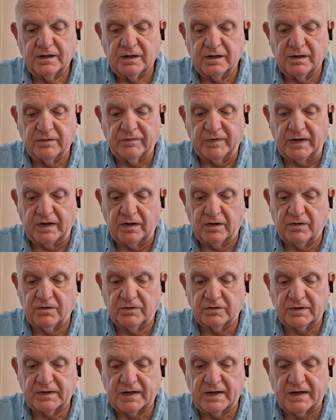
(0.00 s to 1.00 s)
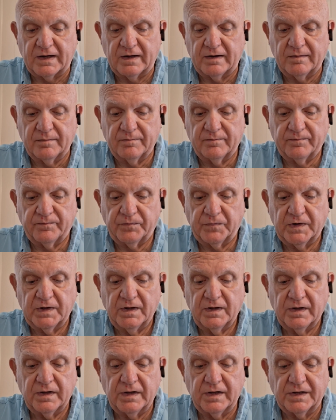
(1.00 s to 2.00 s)
of a long time
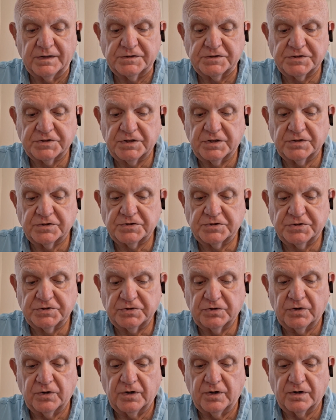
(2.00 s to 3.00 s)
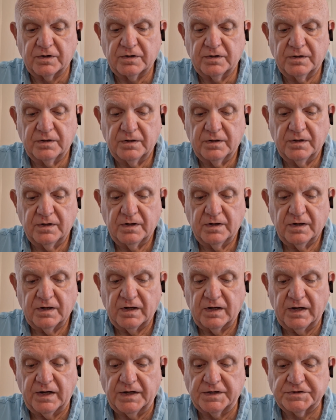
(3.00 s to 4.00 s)
in such sort
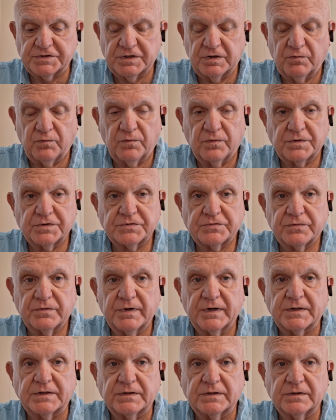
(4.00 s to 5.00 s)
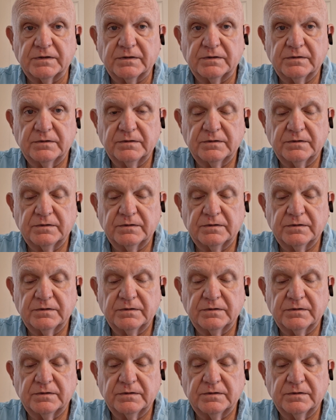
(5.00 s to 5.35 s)
as it was written.